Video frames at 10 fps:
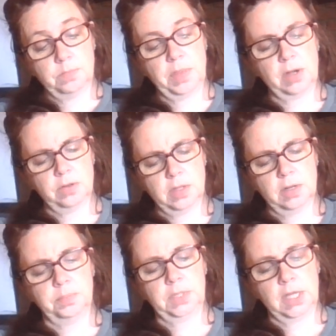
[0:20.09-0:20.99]
Better
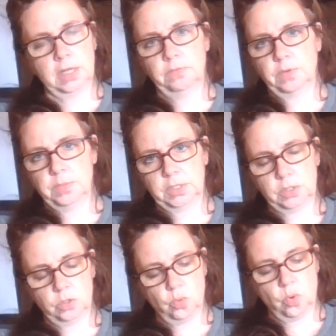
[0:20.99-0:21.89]
than a plane from a
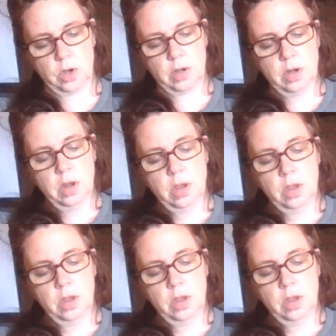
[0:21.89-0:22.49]
store.